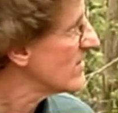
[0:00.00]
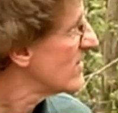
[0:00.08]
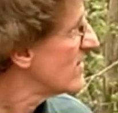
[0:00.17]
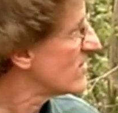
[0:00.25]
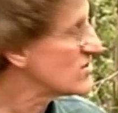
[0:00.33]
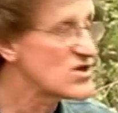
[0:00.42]

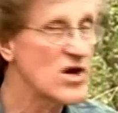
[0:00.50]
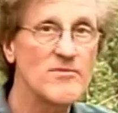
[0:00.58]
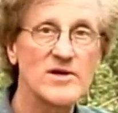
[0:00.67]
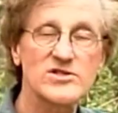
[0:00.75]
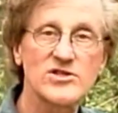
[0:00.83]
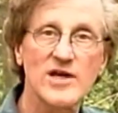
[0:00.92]
there's so
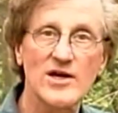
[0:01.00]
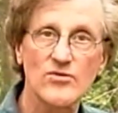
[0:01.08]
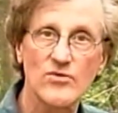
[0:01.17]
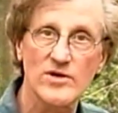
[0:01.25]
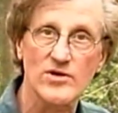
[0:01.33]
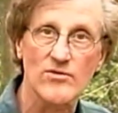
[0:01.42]
much dead
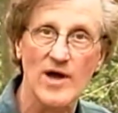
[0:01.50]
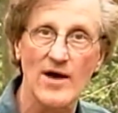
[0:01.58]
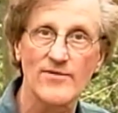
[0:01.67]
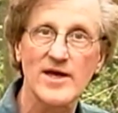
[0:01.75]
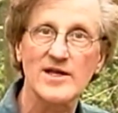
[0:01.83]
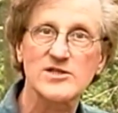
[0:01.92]
wood
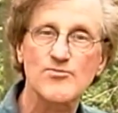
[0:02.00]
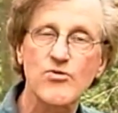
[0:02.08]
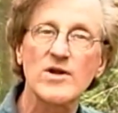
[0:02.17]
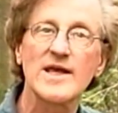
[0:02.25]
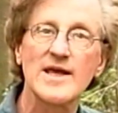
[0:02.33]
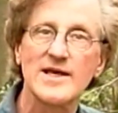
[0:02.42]
around that it's
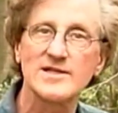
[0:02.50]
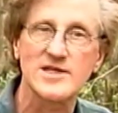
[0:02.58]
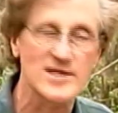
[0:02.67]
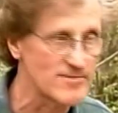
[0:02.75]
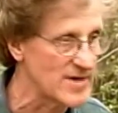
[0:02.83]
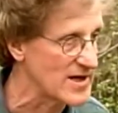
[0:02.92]
pretty easy
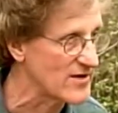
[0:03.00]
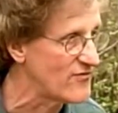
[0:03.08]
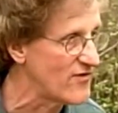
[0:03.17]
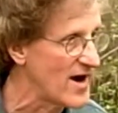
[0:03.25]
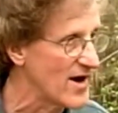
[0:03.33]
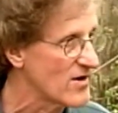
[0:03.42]
to make a
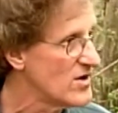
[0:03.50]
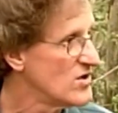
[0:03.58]
fire.